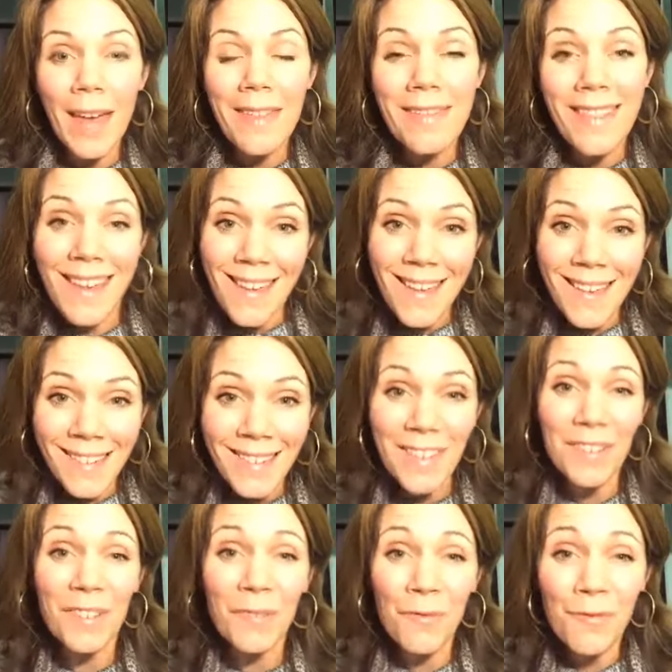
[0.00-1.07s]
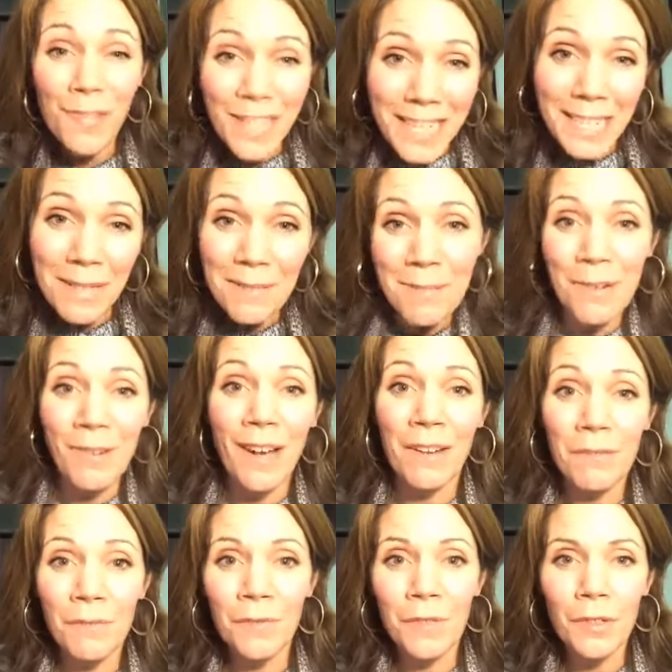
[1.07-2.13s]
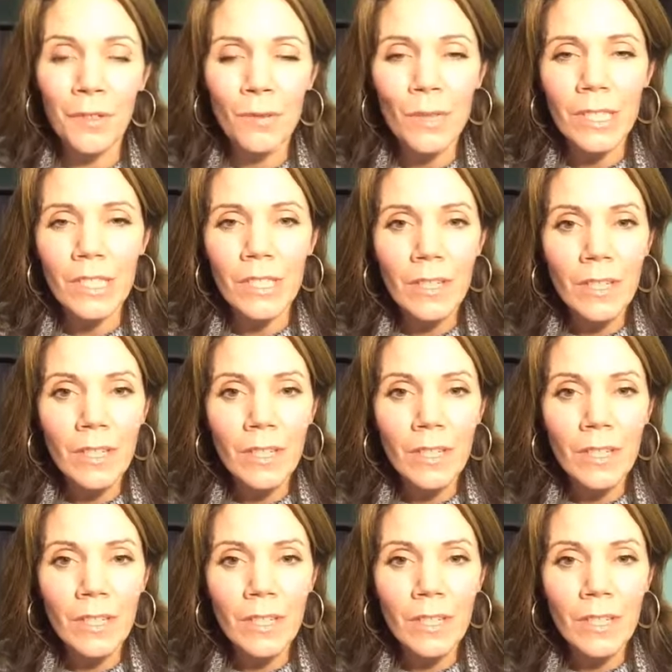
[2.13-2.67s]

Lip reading: and then there's freedom around food, which